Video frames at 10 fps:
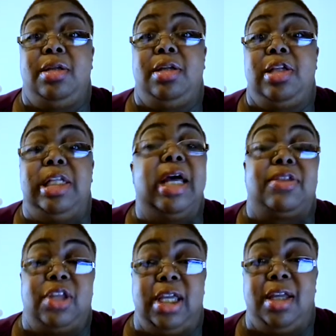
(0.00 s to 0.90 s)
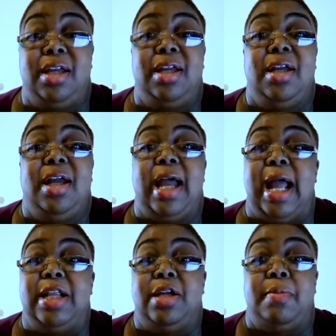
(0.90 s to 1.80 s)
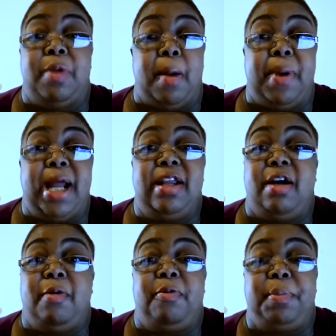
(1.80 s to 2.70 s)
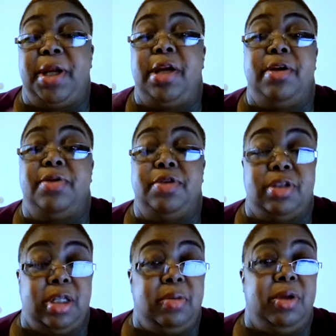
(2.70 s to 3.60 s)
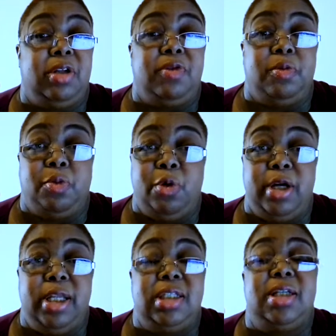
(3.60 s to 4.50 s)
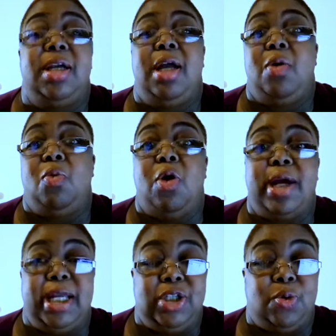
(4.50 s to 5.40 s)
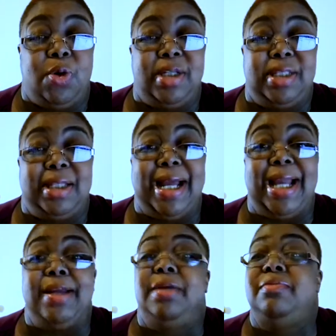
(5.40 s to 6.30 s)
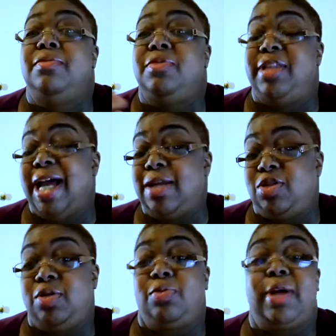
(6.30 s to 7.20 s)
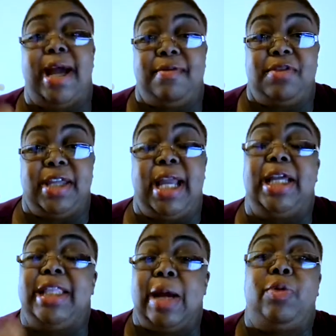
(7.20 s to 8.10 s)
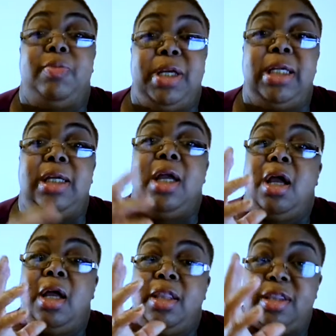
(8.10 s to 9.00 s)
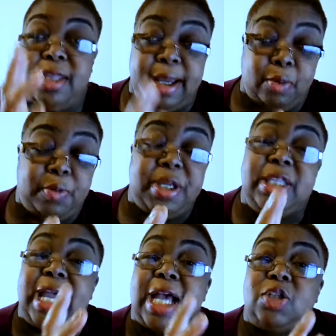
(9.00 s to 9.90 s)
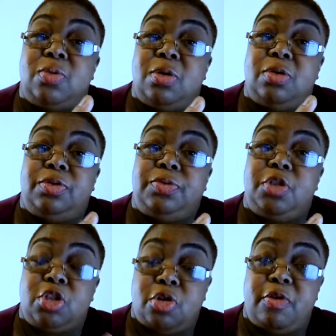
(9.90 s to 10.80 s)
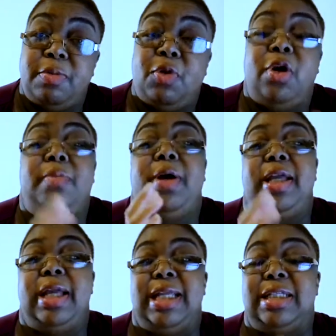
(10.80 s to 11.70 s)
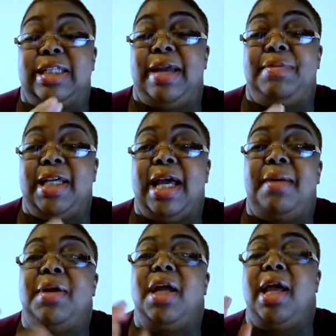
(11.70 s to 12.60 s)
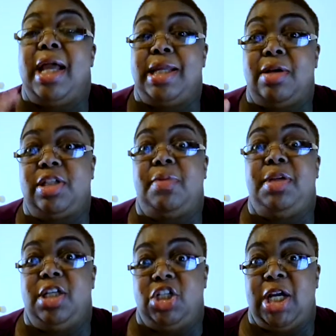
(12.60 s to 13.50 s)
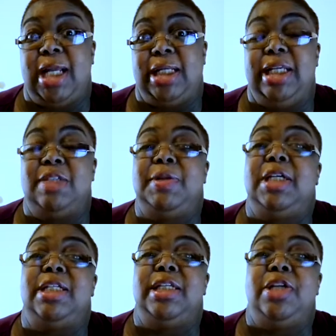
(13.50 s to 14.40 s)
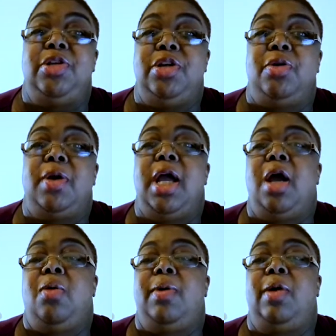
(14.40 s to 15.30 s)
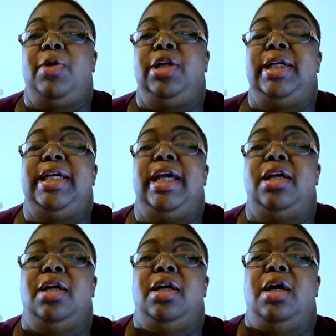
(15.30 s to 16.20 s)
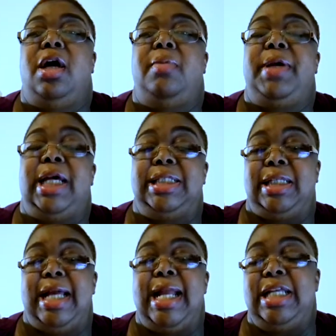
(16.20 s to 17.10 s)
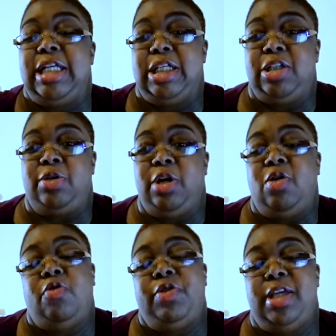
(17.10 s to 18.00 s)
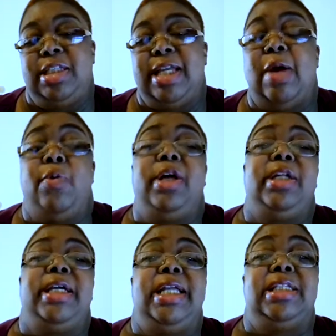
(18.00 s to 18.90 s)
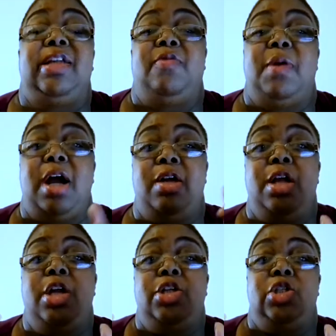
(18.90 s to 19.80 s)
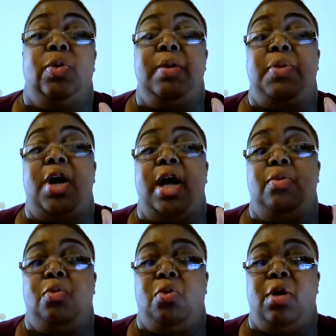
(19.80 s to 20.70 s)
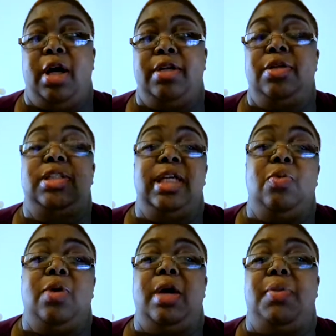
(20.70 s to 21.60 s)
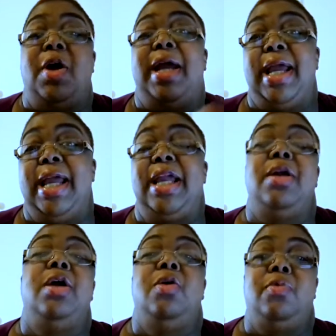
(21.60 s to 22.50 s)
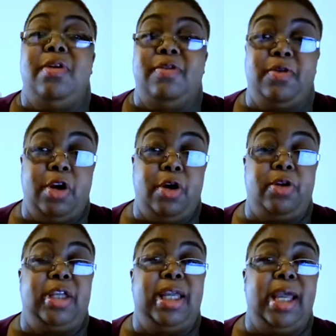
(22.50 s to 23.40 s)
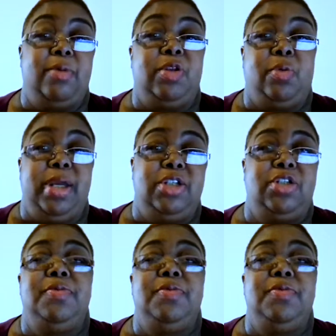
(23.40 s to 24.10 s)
nothing, and a body appears in the middle of the woods walking towards the light. That kind of thing. And that would be the actual storyboard, but at the same time it also could be the shot list, because then you know, well, we're going to get, because the lighting is good over this side, we're going to get, instead of doing part 1, scene 1, part A with the cat with the witch,